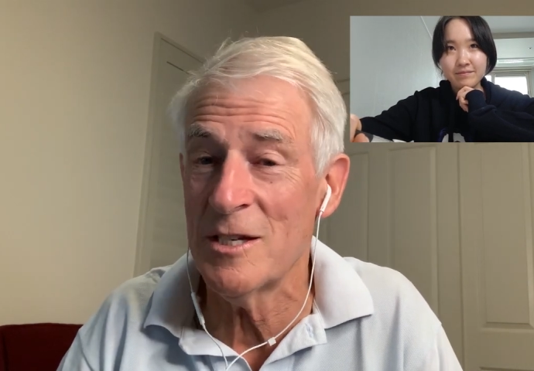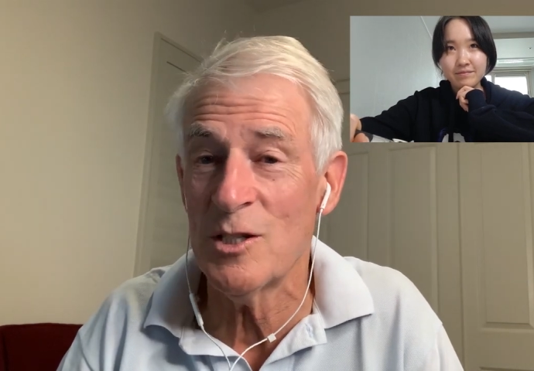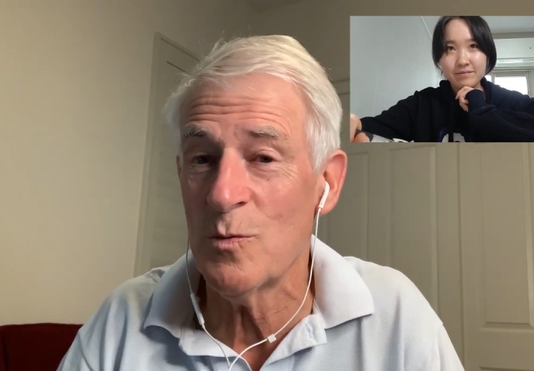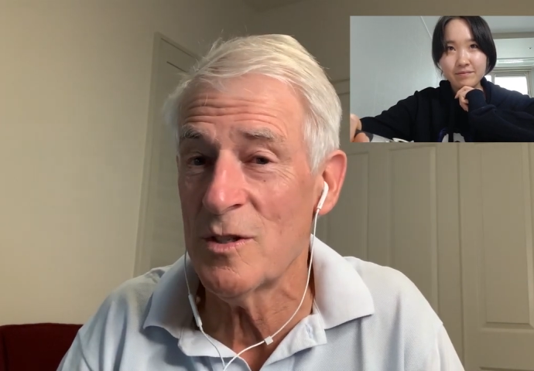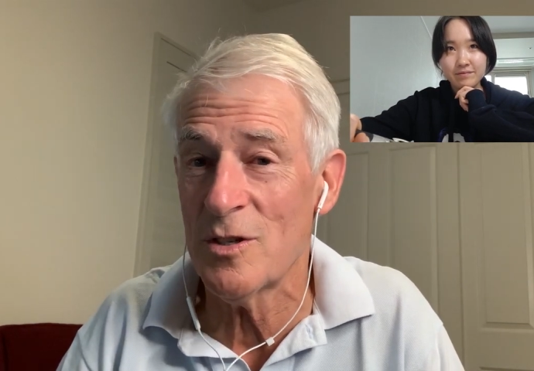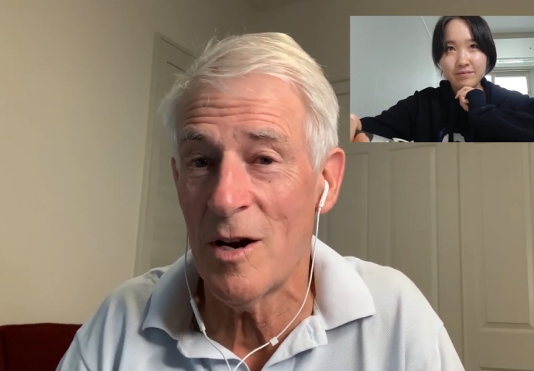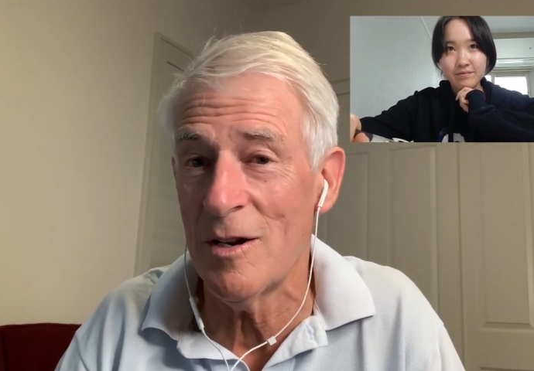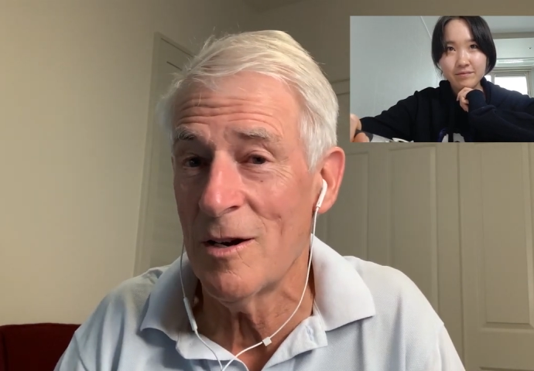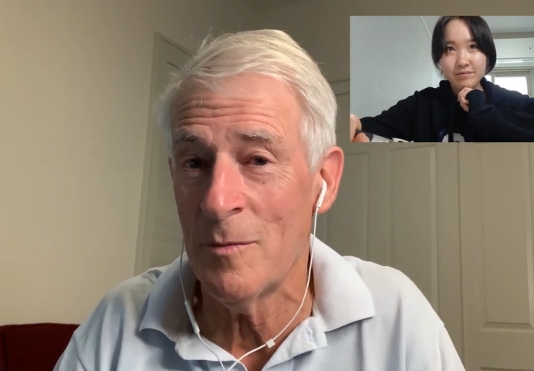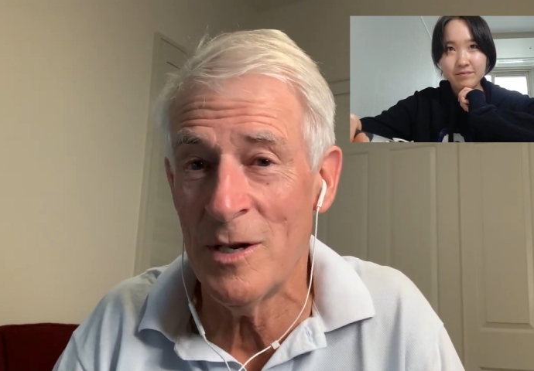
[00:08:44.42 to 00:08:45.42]
Speaker 1: that since we
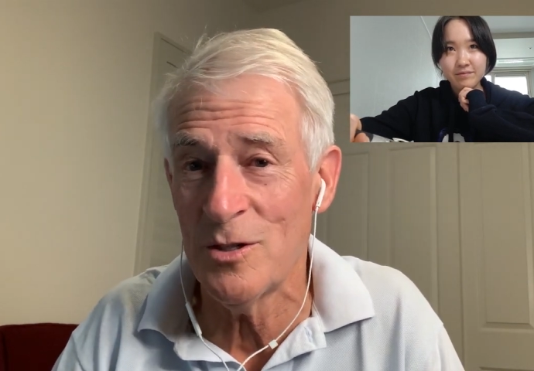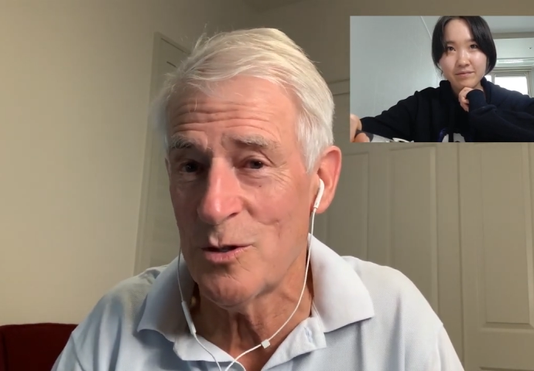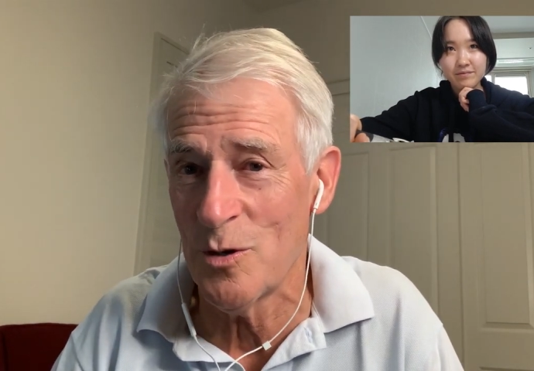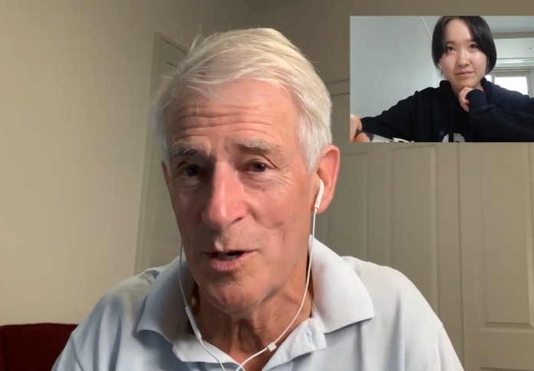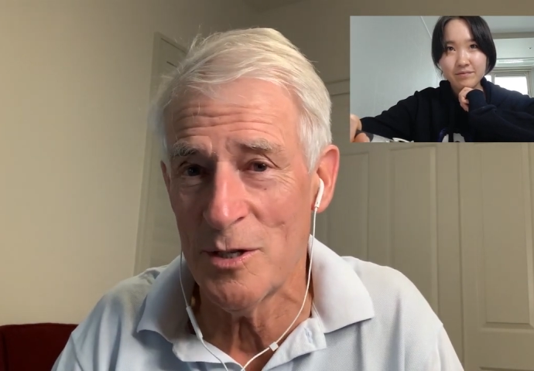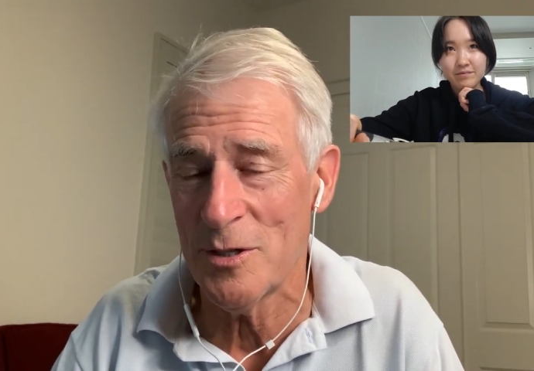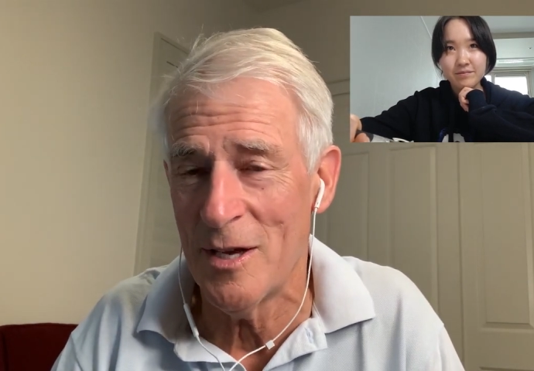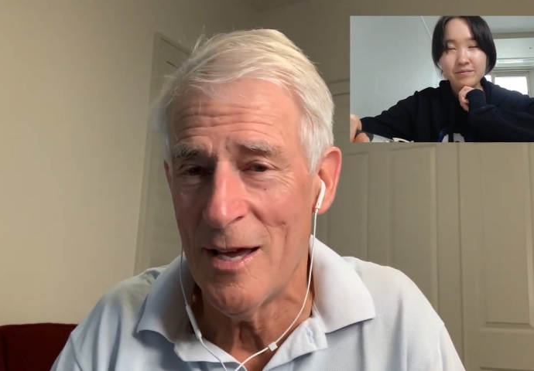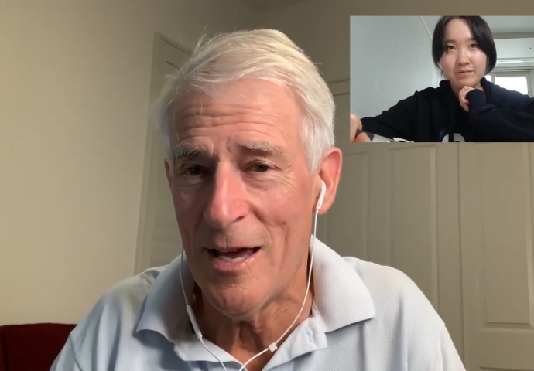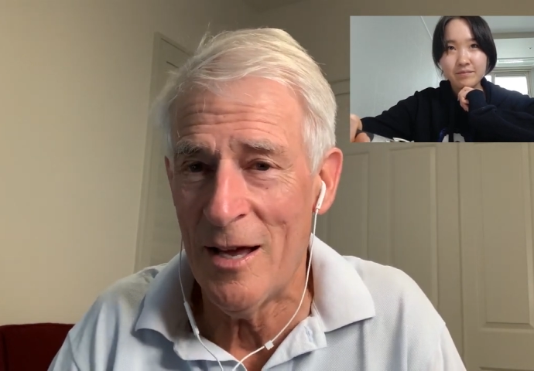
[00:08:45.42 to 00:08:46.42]
started our mini stories,
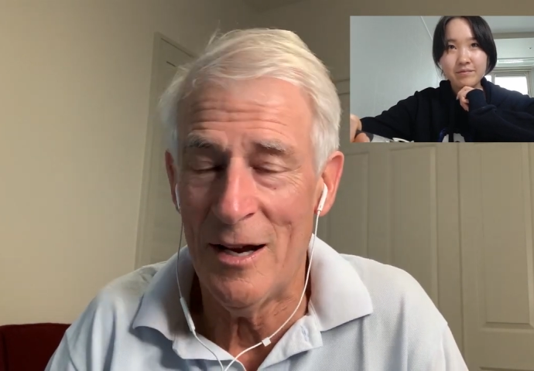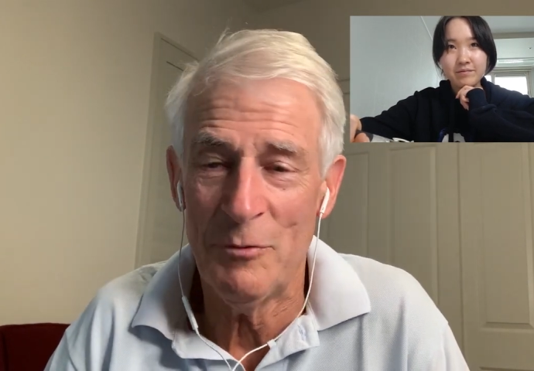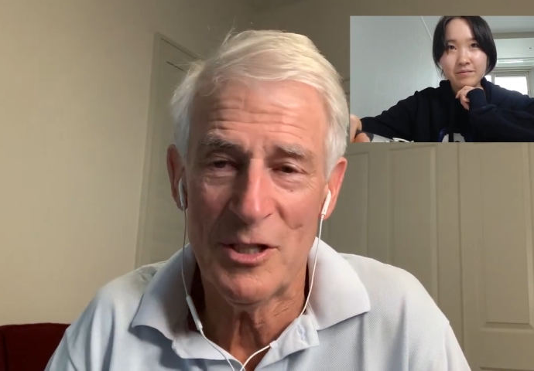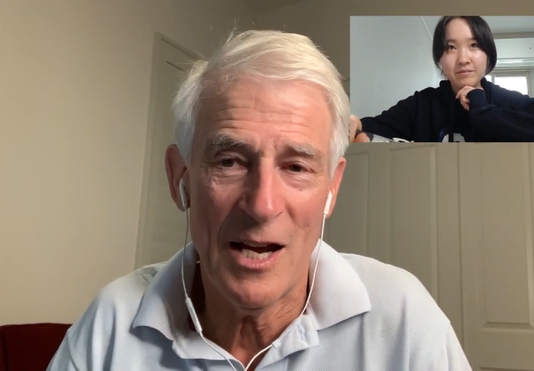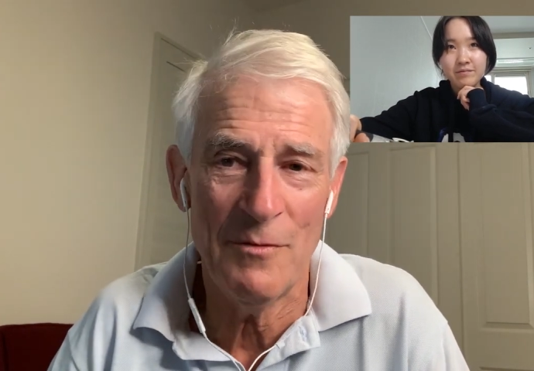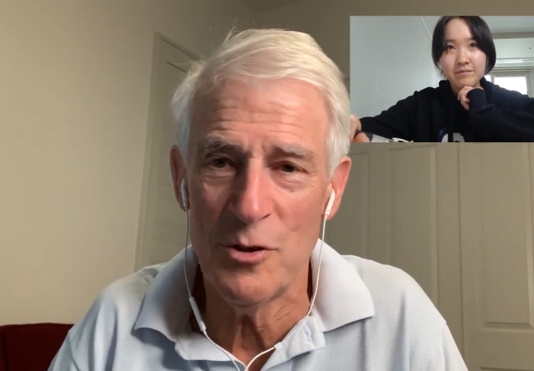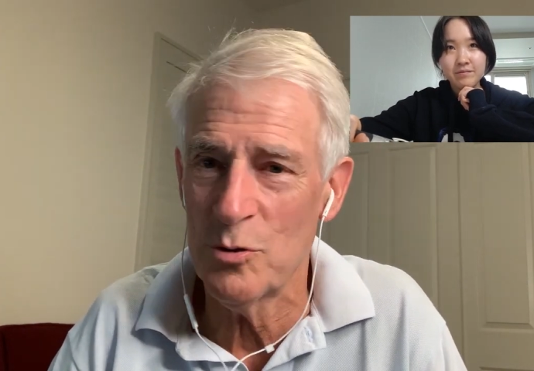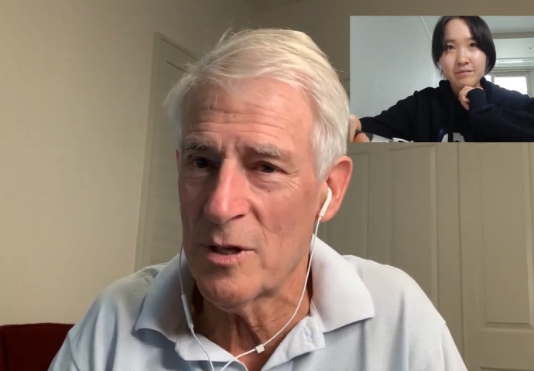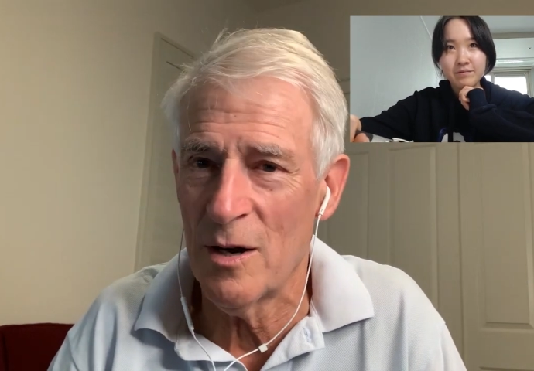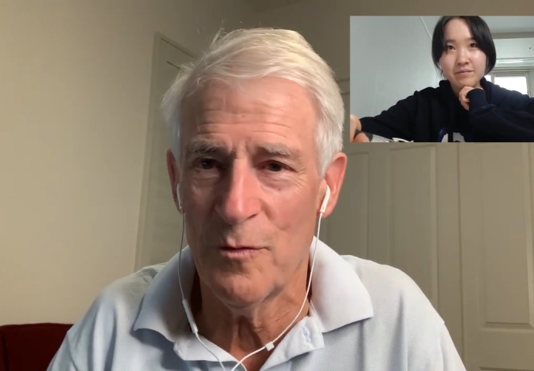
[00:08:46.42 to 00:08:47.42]
which I have
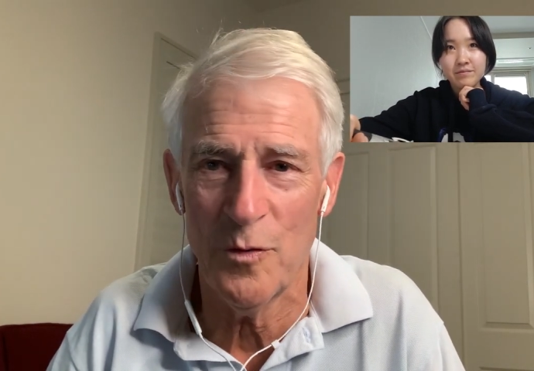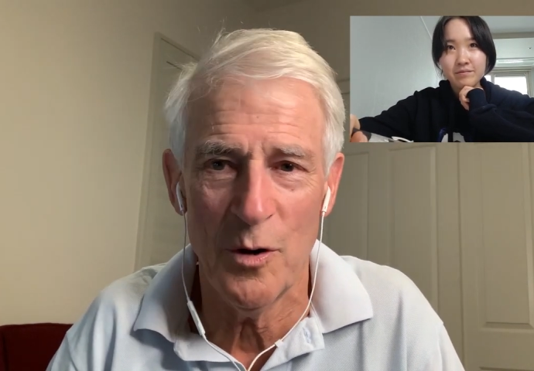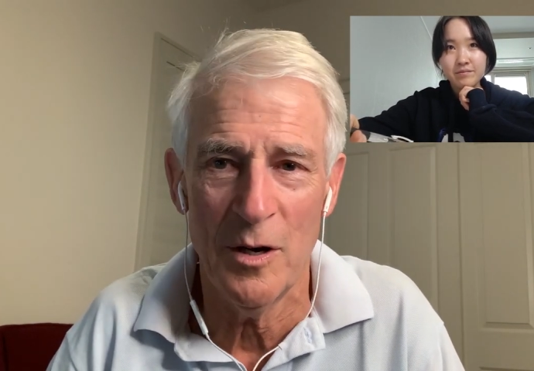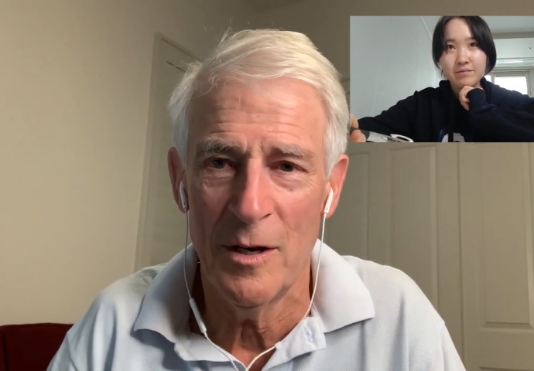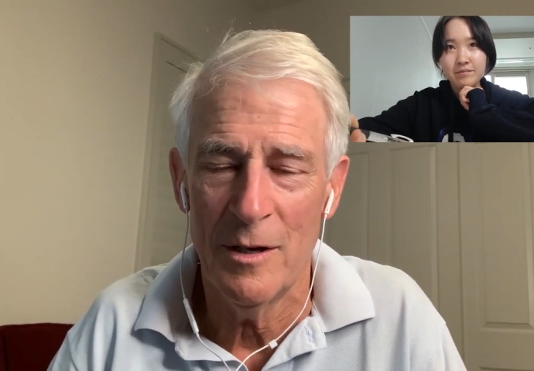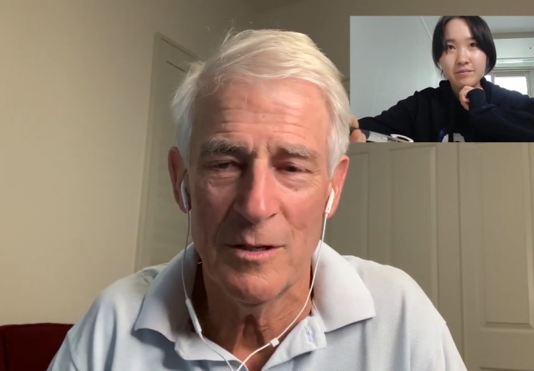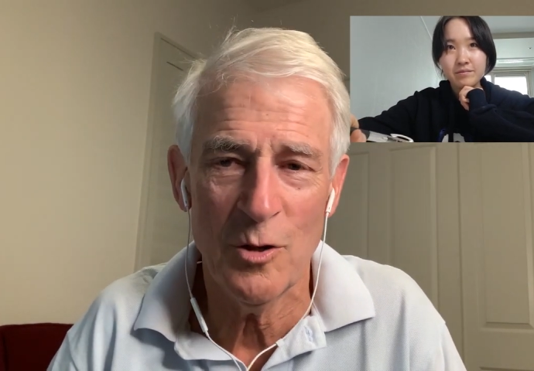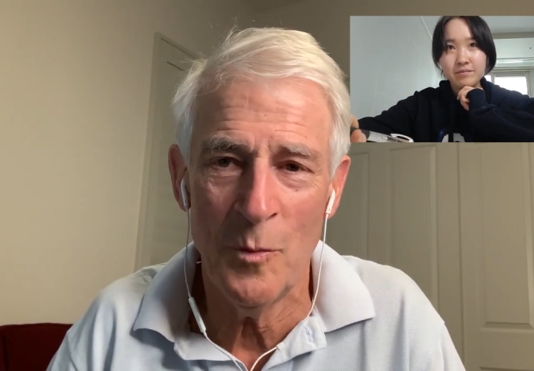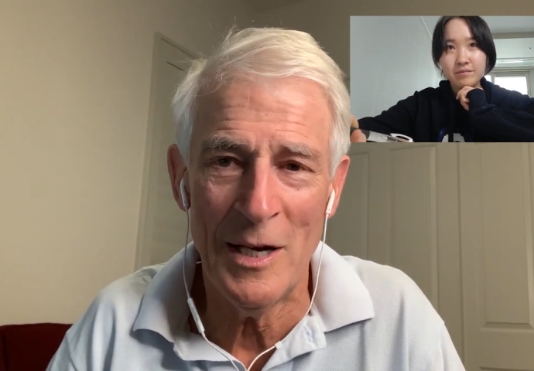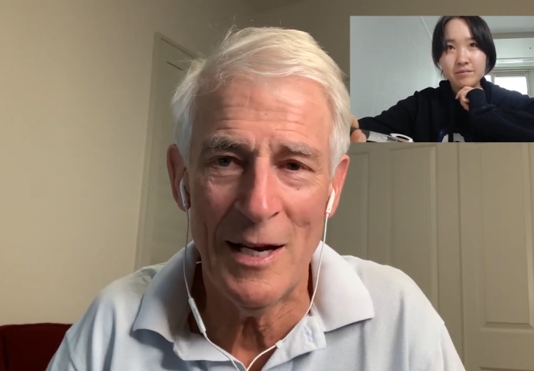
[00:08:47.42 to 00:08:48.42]
used now for so